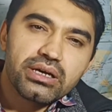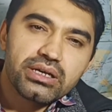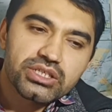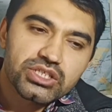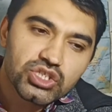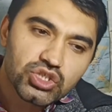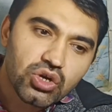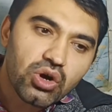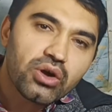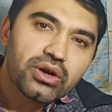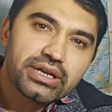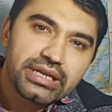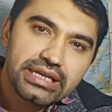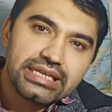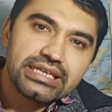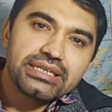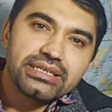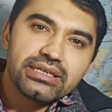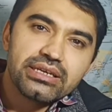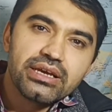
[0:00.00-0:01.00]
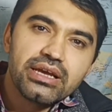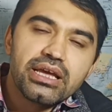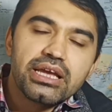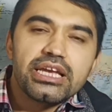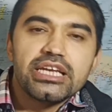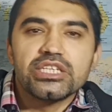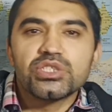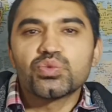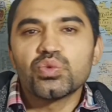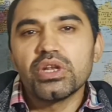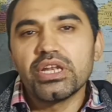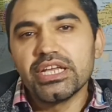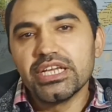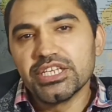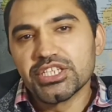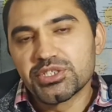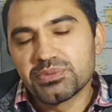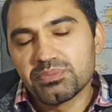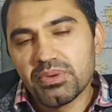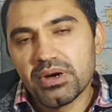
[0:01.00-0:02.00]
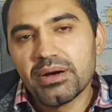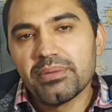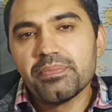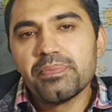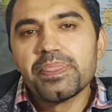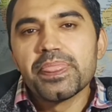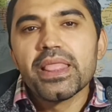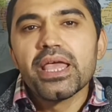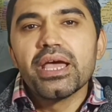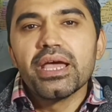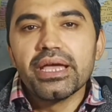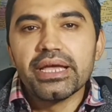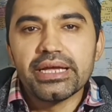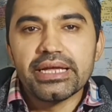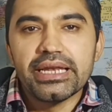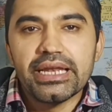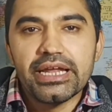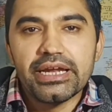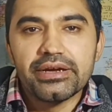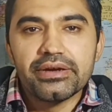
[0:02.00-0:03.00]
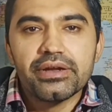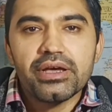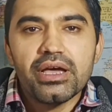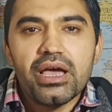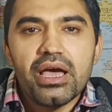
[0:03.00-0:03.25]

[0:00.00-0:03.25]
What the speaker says: Scotland as well as from England.